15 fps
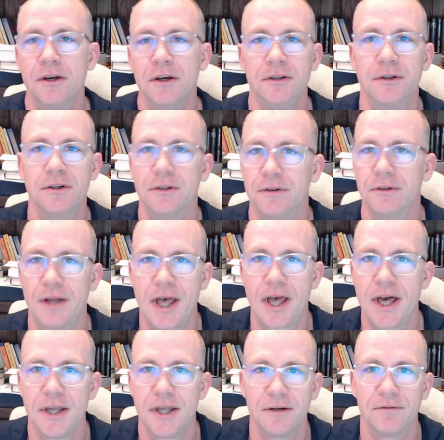you're
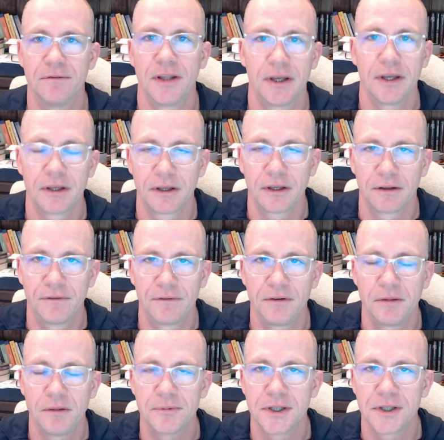ahead of like
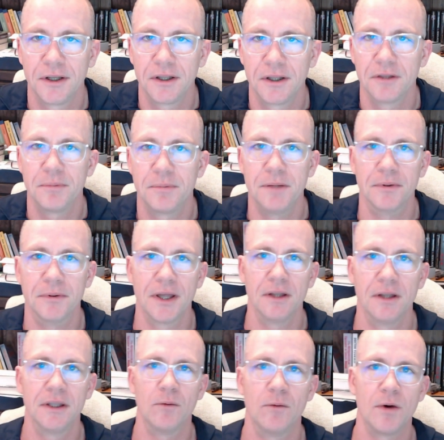50% of the other people
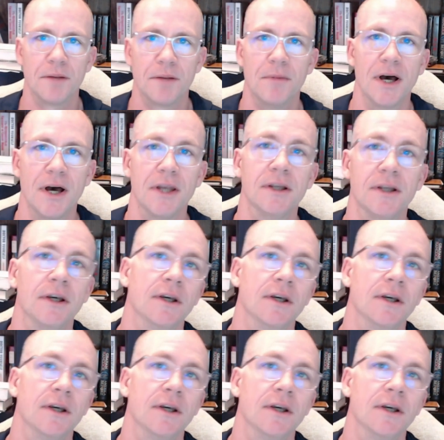that want to mine.